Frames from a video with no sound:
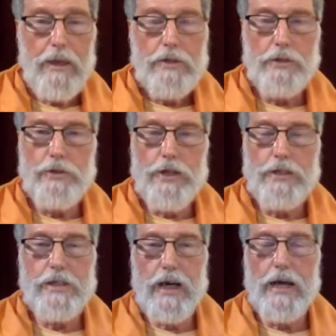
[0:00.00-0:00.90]
So
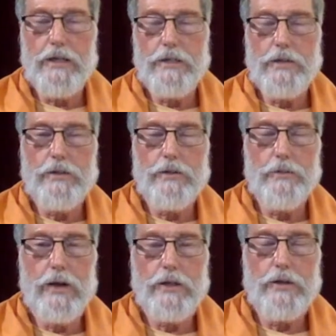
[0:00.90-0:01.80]
just to
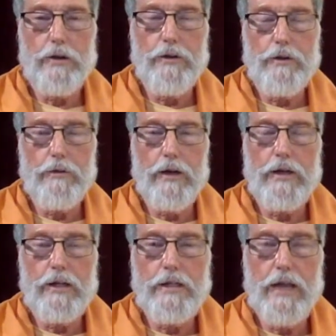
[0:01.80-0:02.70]
make sure that we
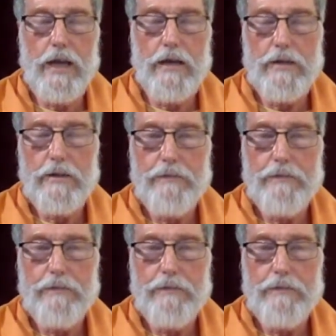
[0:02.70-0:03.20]
understand